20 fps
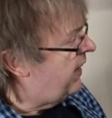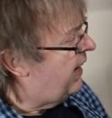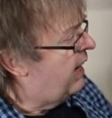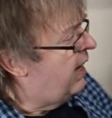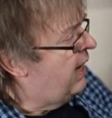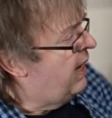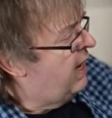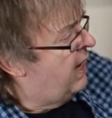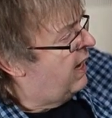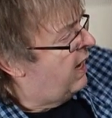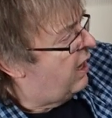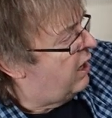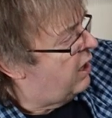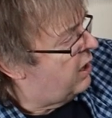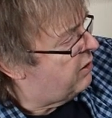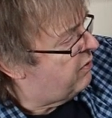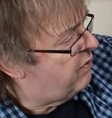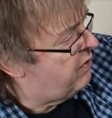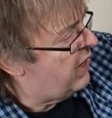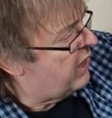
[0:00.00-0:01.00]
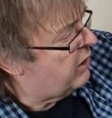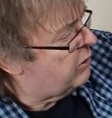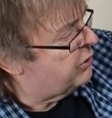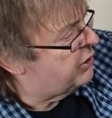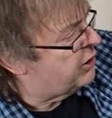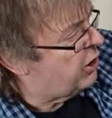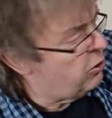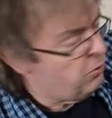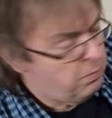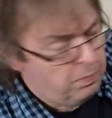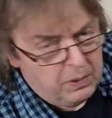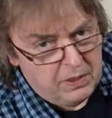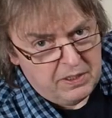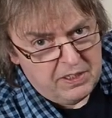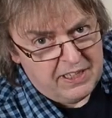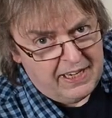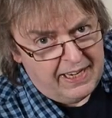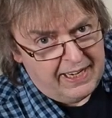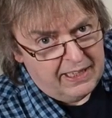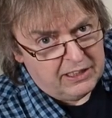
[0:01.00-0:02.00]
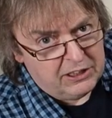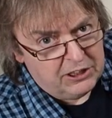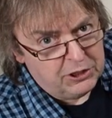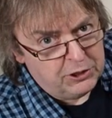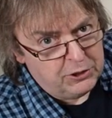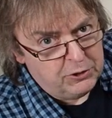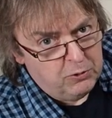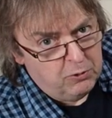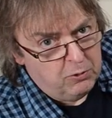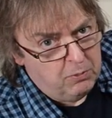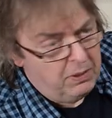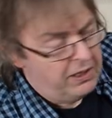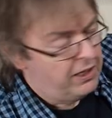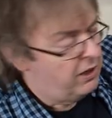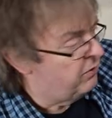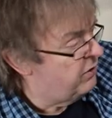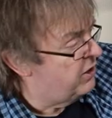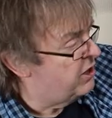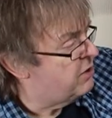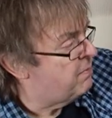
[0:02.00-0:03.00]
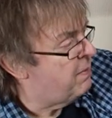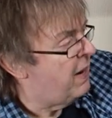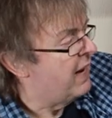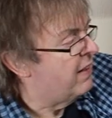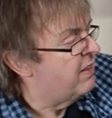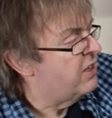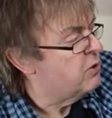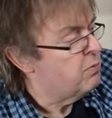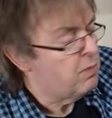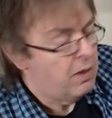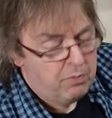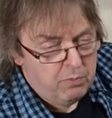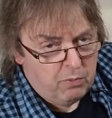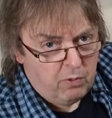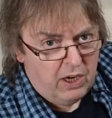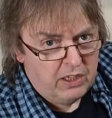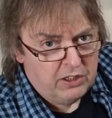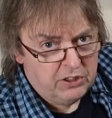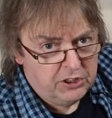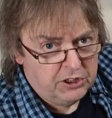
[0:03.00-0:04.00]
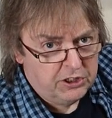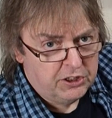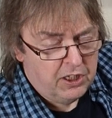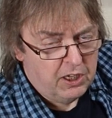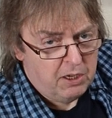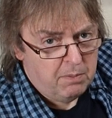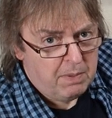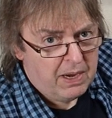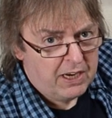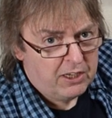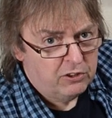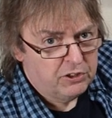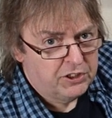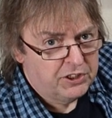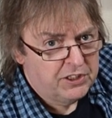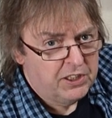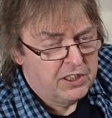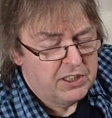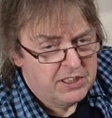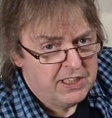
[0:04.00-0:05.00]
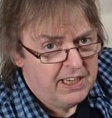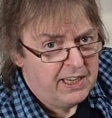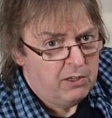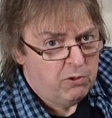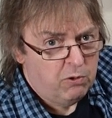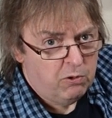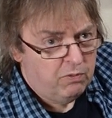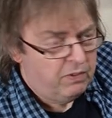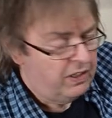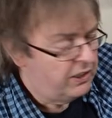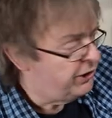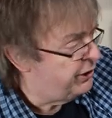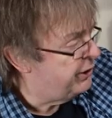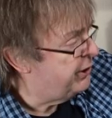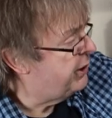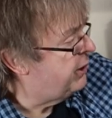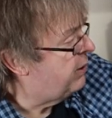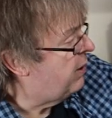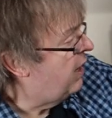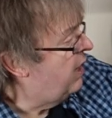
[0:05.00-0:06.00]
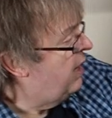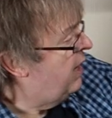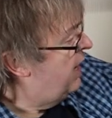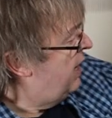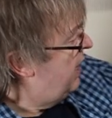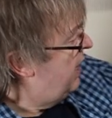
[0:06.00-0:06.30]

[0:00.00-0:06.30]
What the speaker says: here. The file's opened here just normally on this Mac. This one runs Mac OS 13 or Ventura.